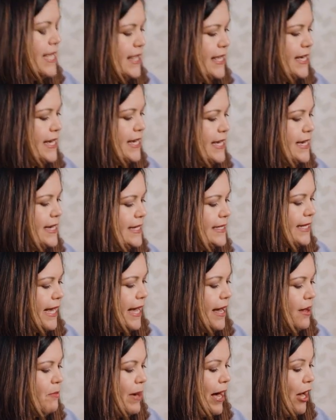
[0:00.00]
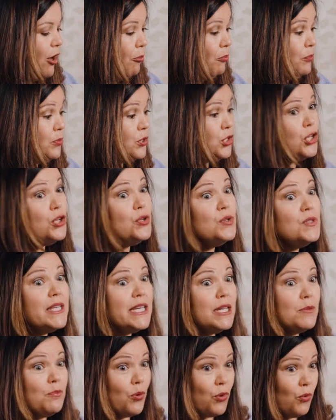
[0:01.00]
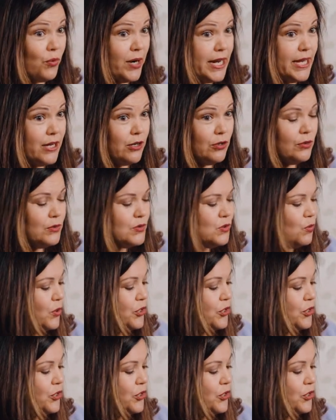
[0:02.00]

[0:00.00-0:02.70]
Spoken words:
things about using perennials